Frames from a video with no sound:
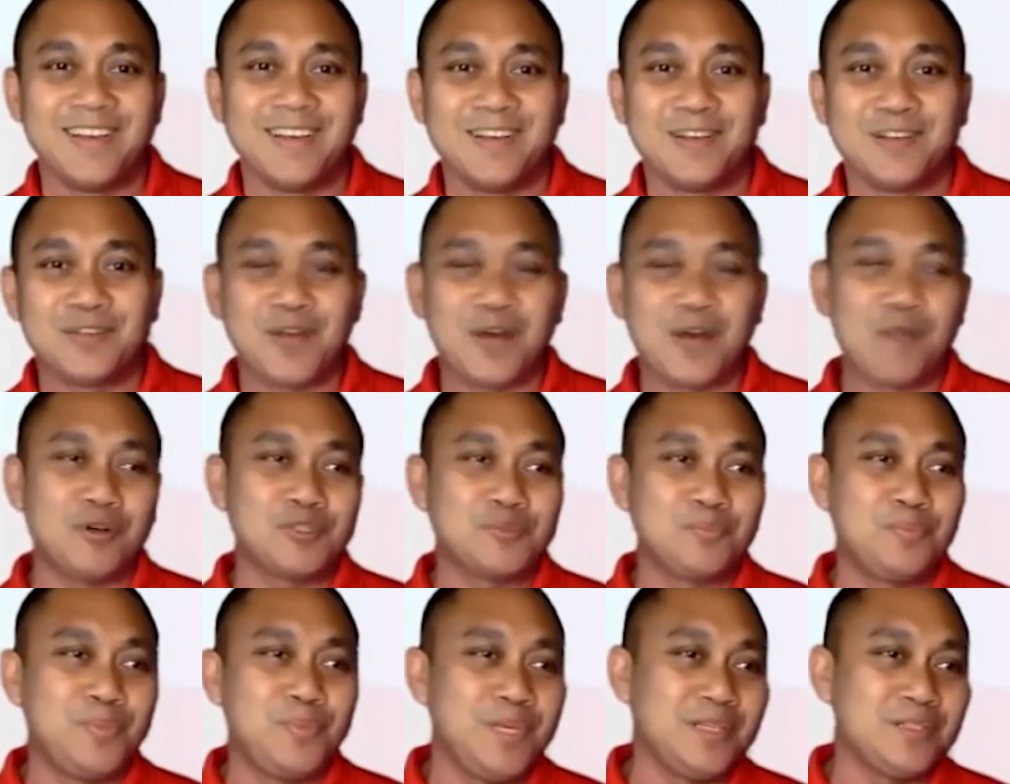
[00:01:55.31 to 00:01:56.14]
So I
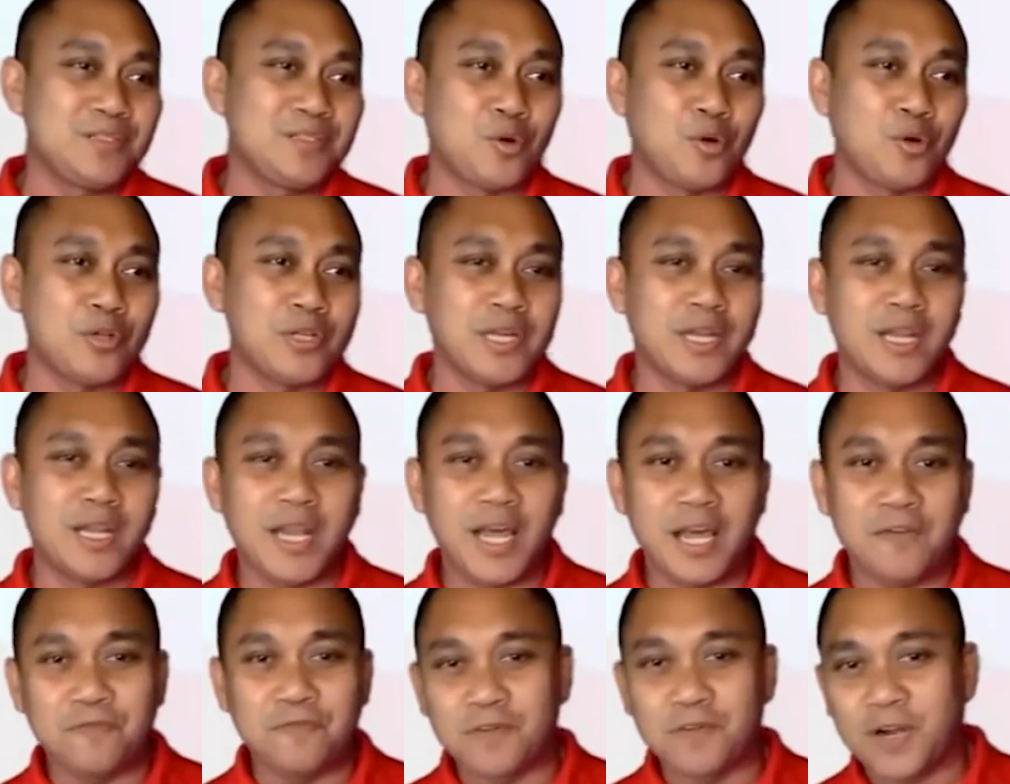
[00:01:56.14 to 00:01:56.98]
was being scolded
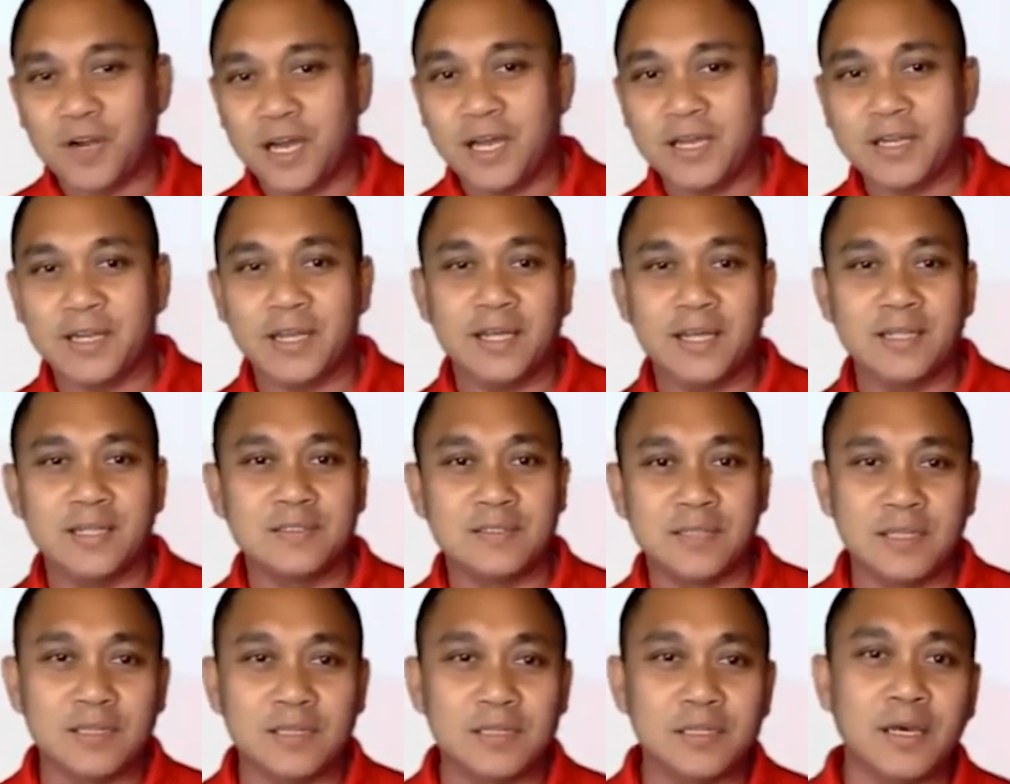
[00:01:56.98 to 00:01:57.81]
left, right, and
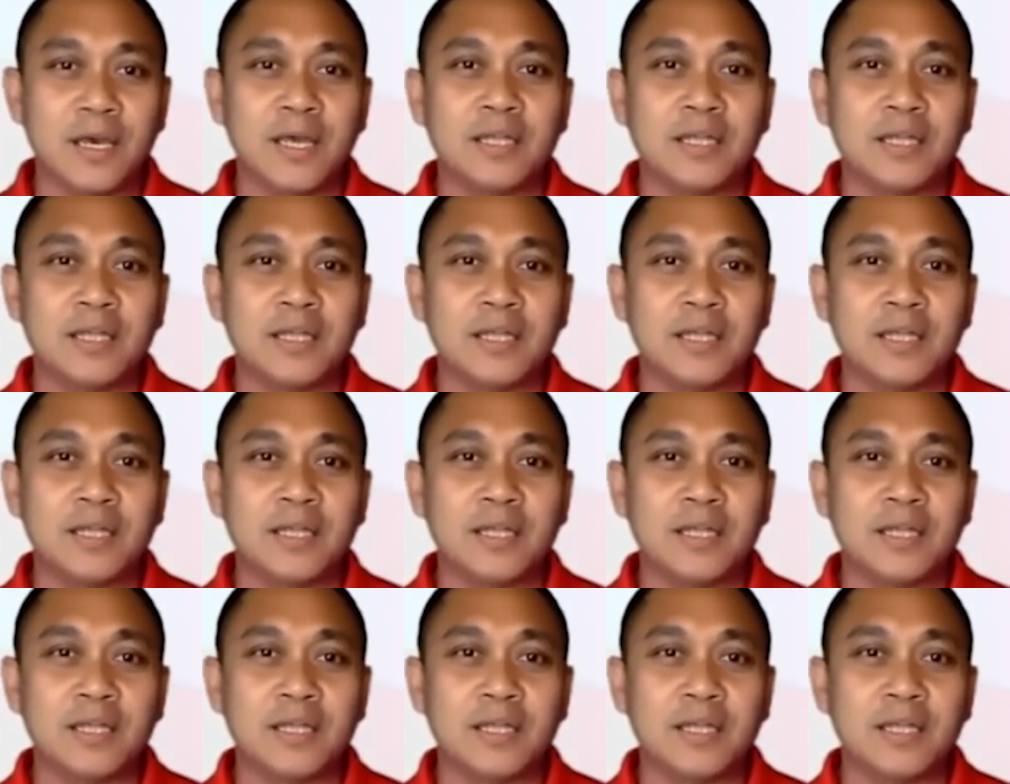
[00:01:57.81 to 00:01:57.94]
center.